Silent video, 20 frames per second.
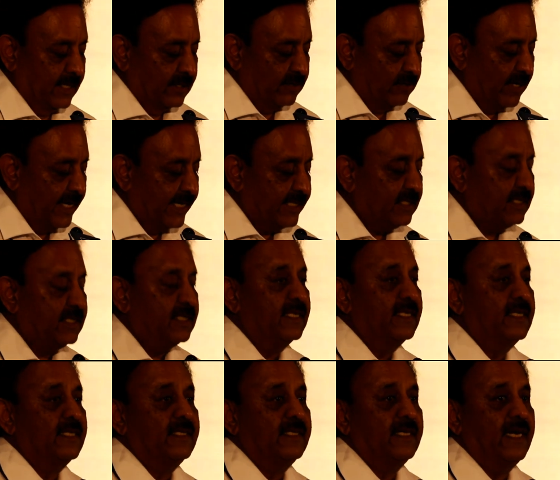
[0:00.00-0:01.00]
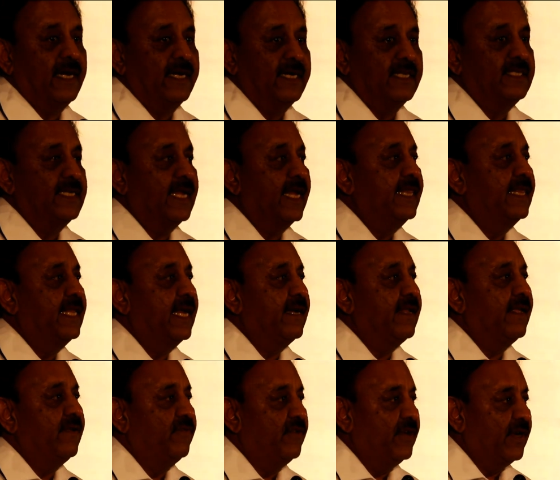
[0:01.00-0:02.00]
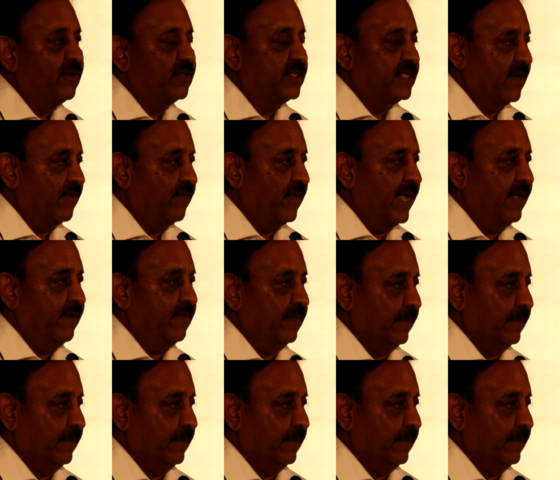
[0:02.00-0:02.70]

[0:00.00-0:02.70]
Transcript: So let's understand that if we are to survive,